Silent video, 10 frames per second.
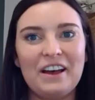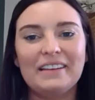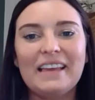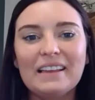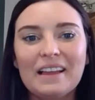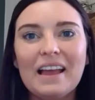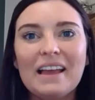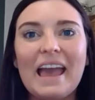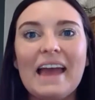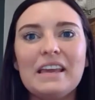Yeah.
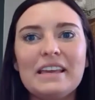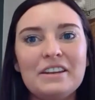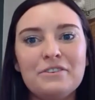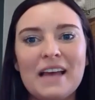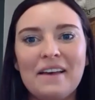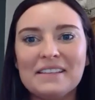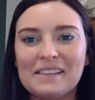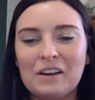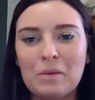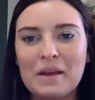Kenny, can you tell us a
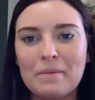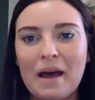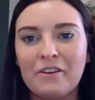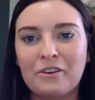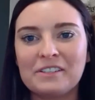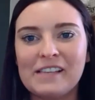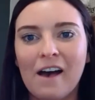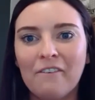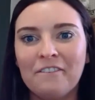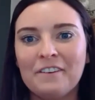little bit about
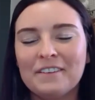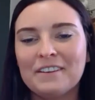yourself?